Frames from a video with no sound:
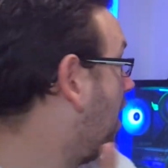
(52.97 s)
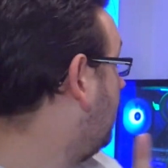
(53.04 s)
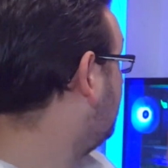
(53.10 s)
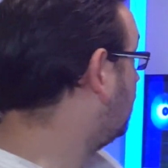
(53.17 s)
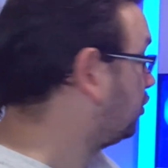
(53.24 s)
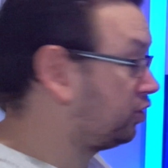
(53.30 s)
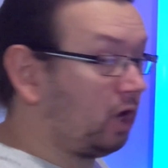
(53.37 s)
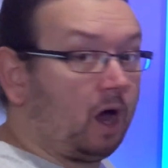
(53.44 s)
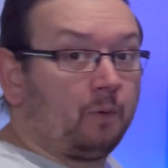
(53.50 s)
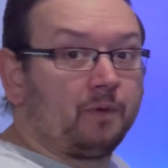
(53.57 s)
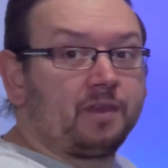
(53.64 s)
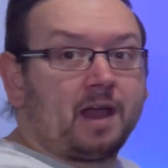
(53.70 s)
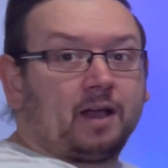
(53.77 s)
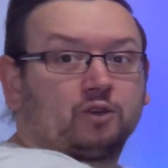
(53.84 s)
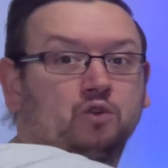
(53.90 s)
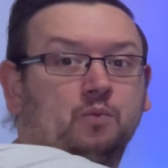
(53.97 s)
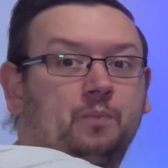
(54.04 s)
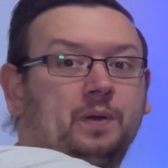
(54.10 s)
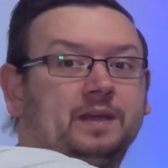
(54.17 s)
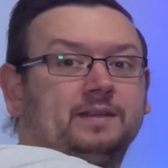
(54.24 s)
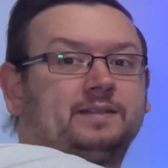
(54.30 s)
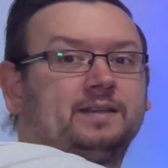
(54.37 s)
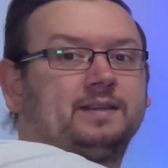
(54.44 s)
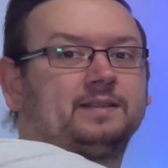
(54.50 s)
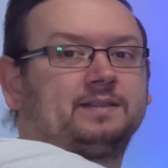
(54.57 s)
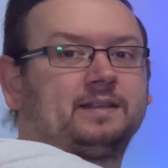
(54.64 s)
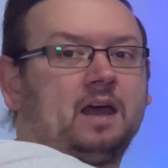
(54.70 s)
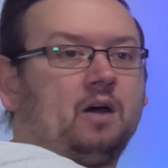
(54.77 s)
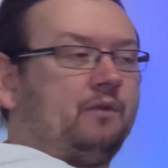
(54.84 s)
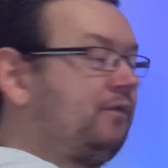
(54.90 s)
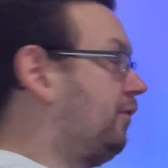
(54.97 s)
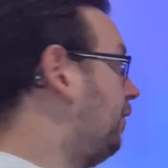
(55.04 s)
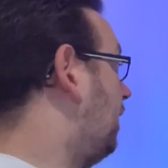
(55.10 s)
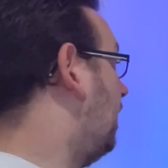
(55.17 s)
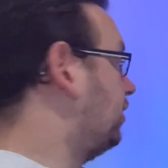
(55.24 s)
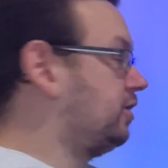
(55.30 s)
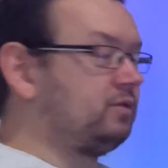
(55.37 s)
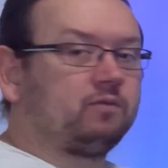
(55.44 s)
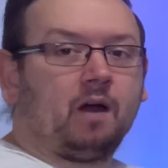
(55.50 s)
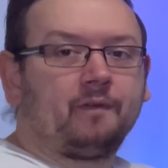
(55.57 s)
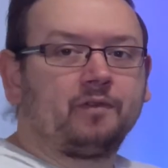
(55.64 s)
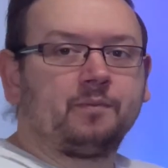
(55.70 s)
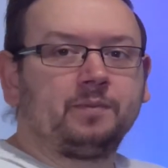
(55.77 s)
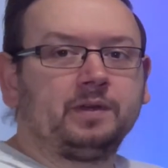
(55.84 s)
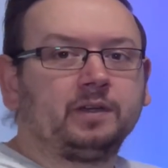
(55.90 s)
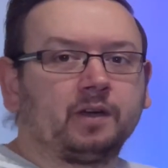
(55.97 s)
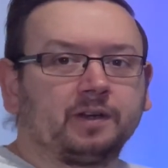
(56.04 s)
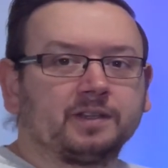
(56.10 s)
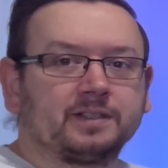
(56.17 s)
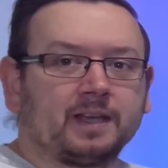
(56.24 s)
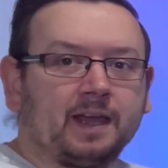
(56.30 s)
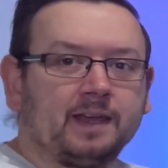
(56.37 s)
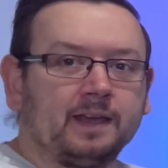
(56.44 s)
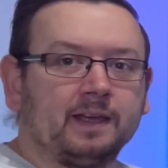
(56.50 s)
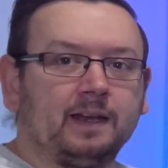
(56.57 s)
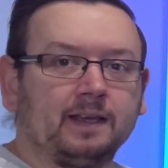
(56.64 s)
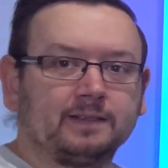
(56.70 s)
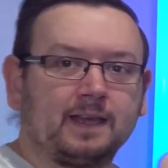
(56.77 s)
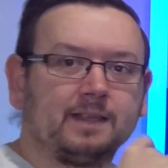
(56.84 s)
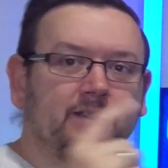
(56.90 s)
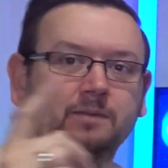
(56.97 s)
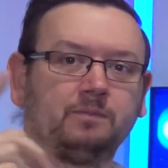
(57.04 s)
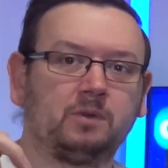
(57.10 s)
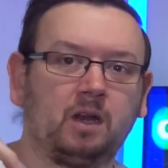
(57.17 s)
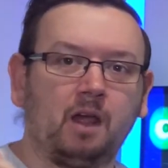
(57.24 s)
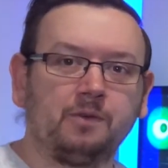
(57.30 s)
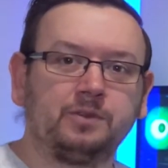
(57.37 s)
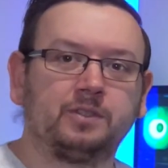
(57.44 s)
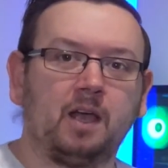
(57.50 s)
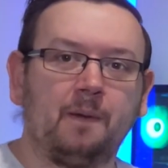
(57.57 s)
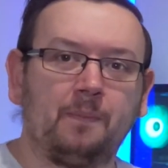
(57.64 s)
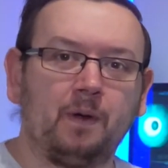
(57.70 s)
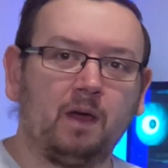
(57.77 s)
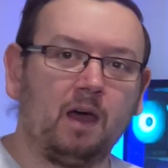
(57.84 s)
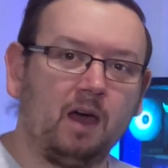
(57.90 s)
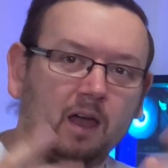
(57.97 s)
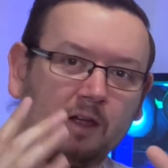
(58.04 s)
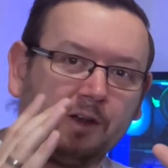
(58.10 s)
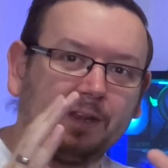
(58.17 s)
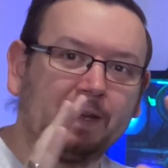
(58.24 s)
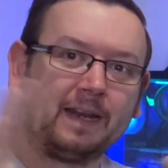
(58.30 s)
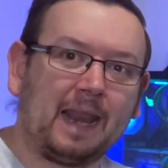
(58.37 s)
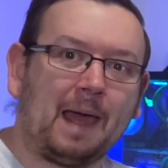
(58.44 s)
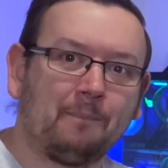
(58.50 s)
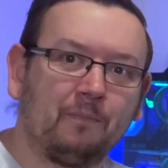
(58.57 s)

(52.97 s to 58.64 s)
We'll start with the actual PC itself. Actually, rather than me kind of sat here, let's get some close-up kind of glam